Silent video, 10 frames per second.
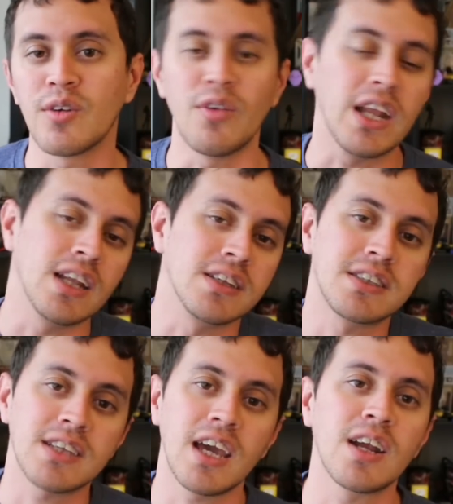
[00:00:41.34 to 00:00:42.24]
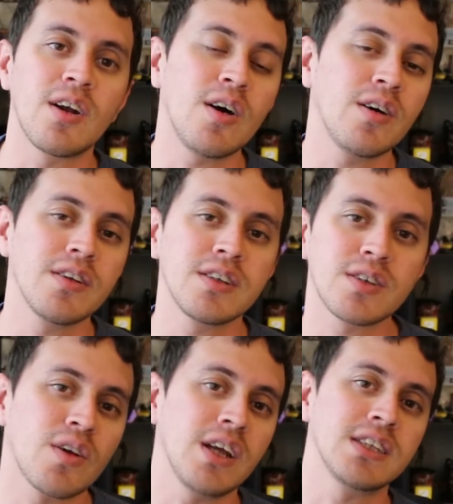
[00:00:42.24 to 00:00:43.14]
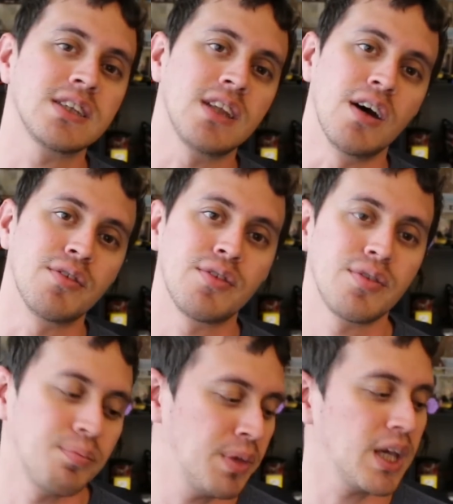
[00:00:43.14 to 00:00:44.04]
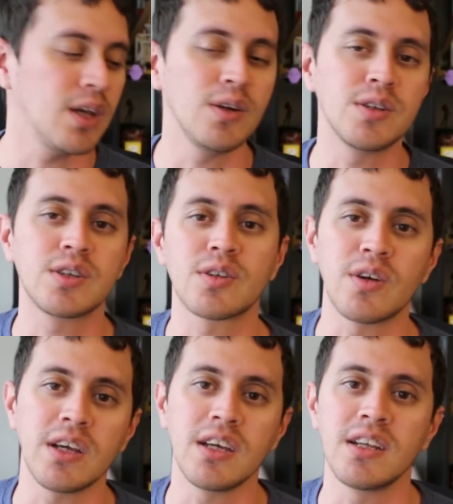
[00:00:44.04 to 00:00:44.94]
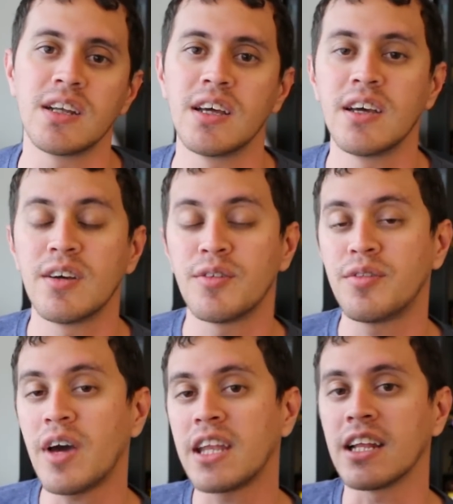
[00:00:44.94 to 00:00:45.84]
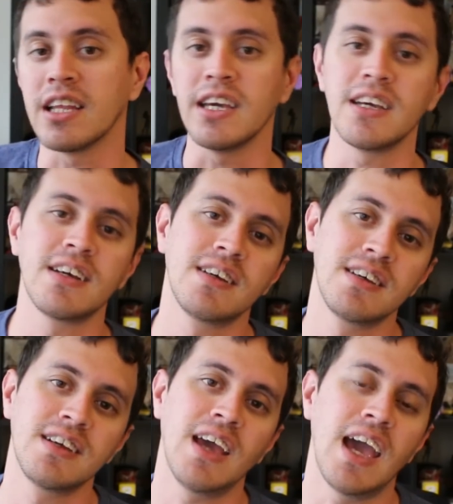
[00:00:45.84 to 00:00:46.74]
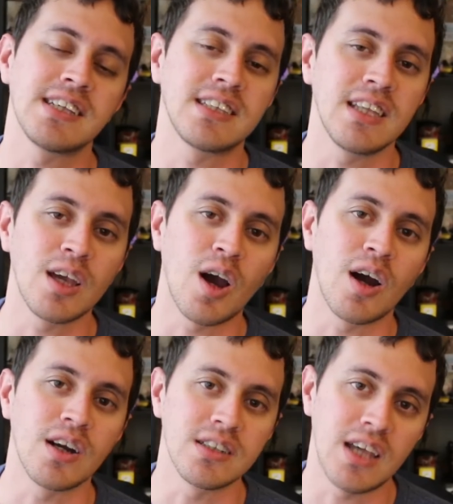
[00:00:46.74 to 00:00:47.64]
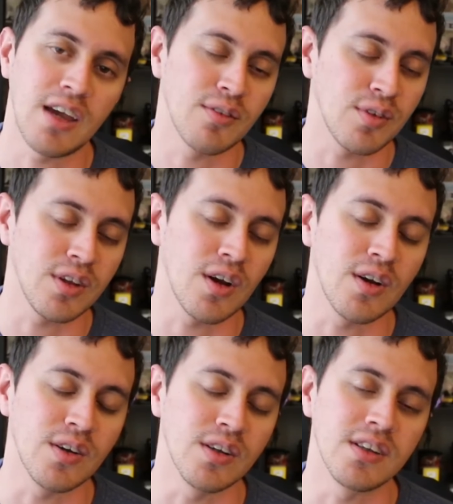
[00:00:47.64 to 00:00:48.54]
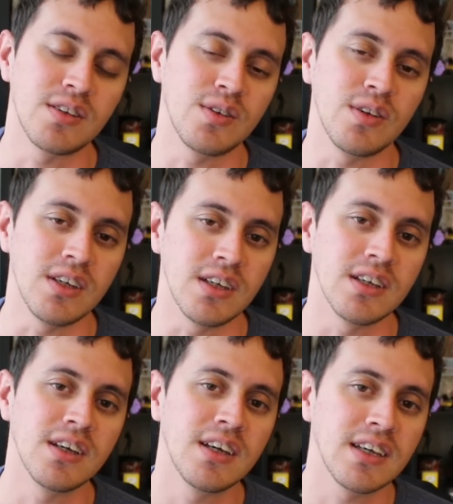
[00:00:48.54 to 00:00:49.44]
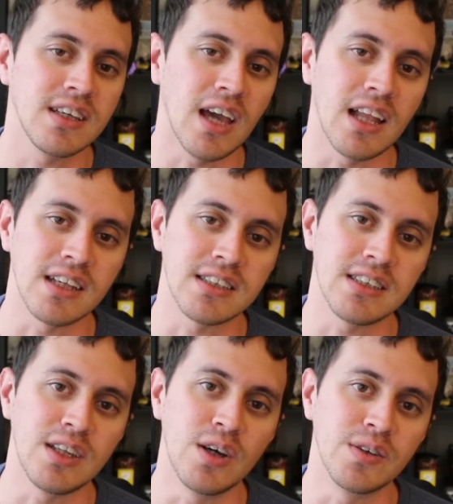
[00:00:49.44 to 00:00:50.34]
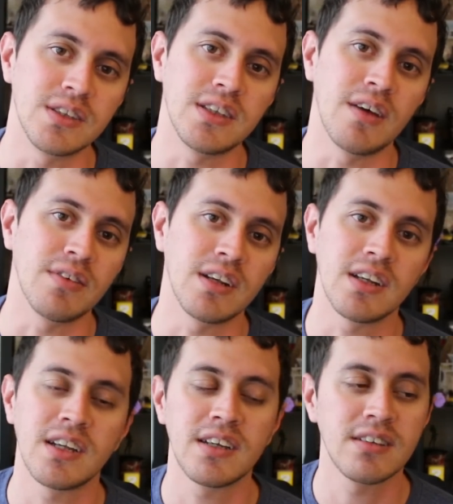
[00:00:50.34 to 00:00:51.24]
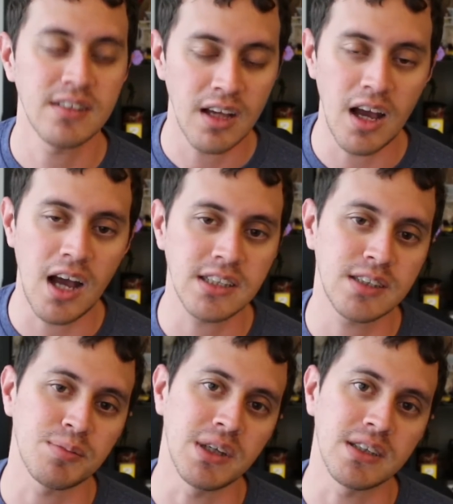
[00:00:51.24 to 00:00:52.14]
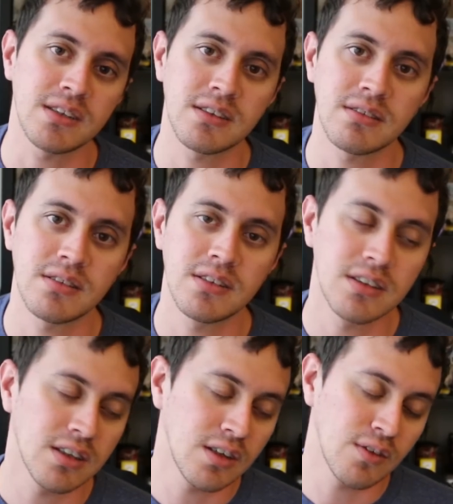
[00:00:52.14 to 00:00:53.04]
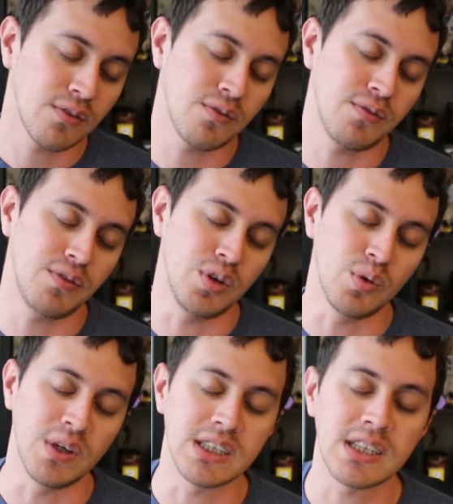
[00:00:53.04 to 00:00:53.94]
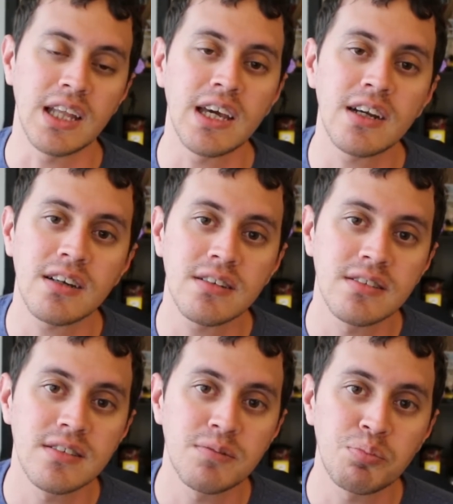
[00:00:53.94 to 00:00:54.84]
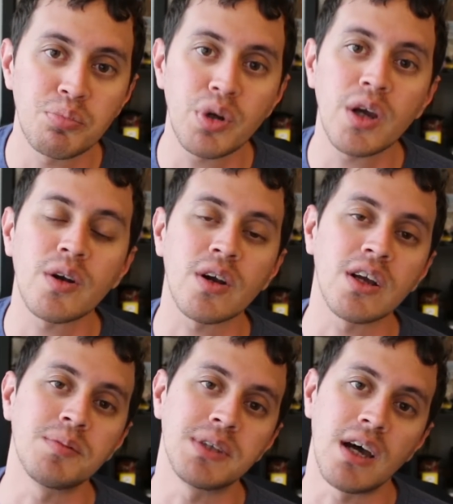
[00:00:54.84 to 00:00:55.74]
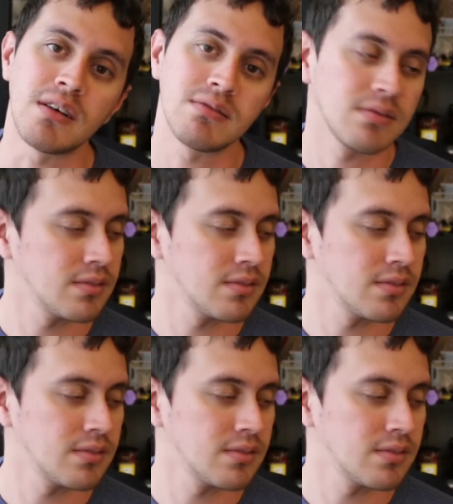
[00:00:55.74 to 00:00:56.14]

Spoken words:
retinal scanner, all this great stuff, big huge screen. Finally, SD cards have returned to the Galaxy Note 7. Awesomeness. A few weeks later, pre-order comes out.